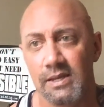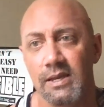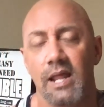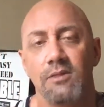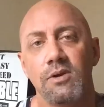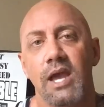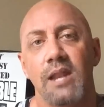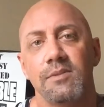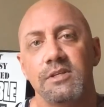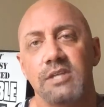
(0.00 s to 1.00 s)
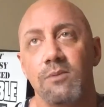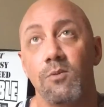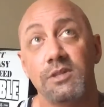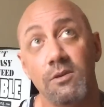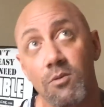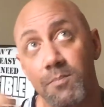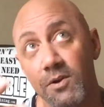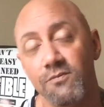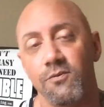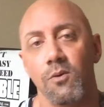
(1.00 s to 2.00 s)
And I look at them and I say what they were
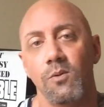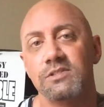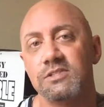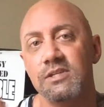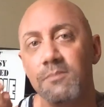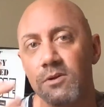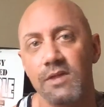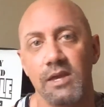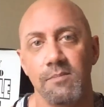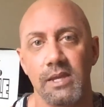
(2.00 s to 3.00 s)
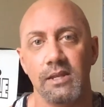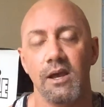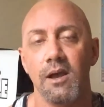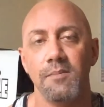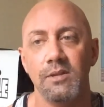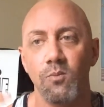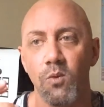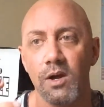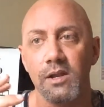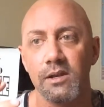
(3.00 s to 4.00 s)
built for, what symbol they mean. I mean,
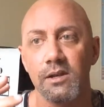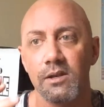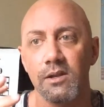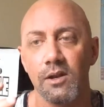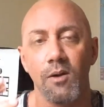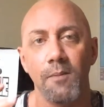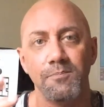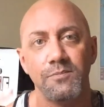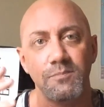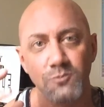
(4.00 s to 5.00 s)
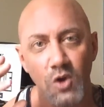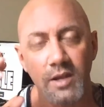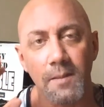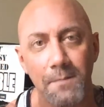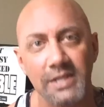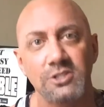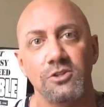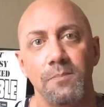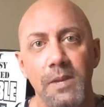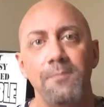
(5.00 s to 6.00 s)
what, you know, I'm trying to picture
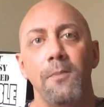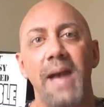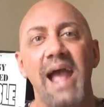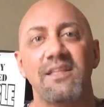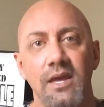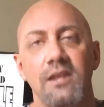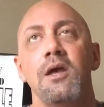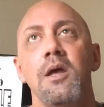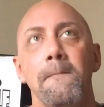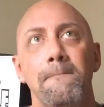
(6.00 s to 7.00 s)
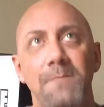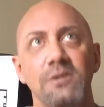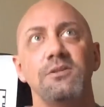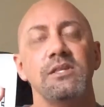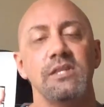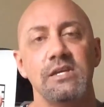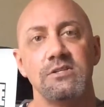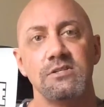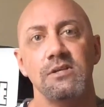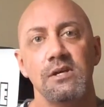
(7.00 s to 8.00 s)
the people back then building
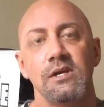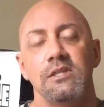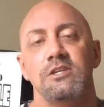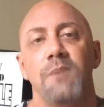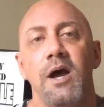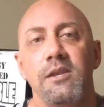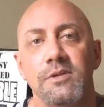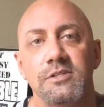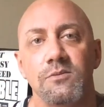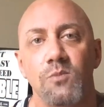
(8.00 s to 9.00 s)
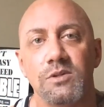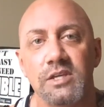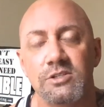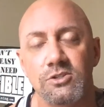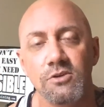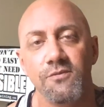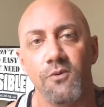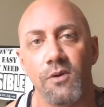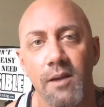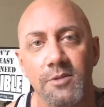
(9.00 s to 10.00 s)
these monuments and what they stood
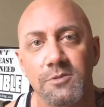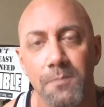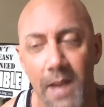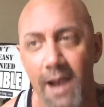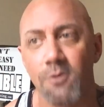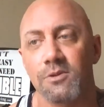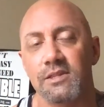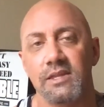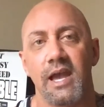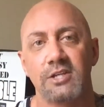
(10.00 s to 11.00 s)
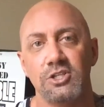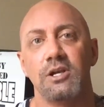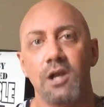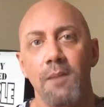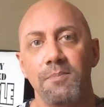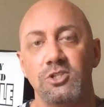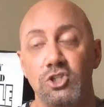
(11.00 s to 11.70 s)
for and how much power that they actually encompassed